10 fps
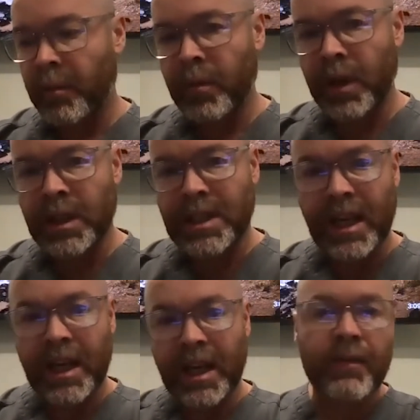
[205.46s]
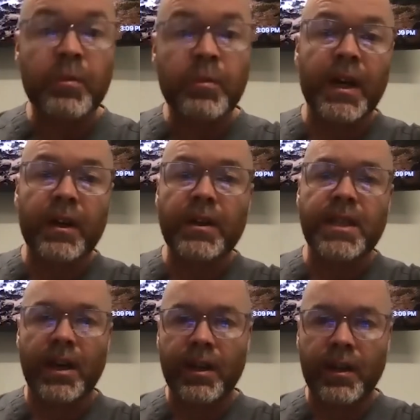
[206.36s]
Instead of having
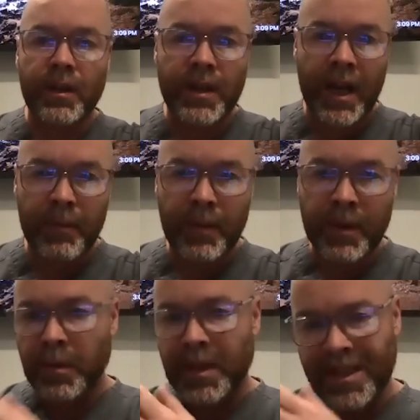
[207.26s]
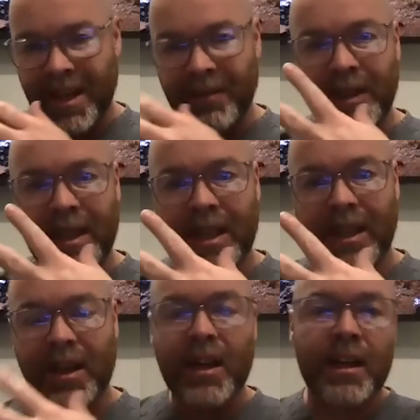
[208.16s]
paracellular damage where we just have leaky
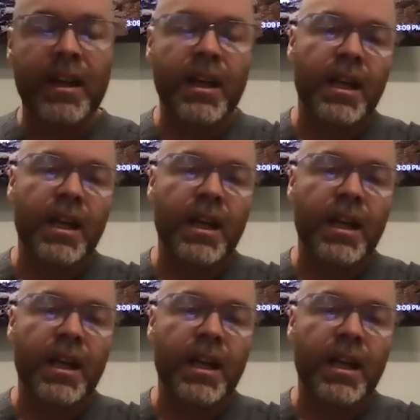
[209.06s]
gut,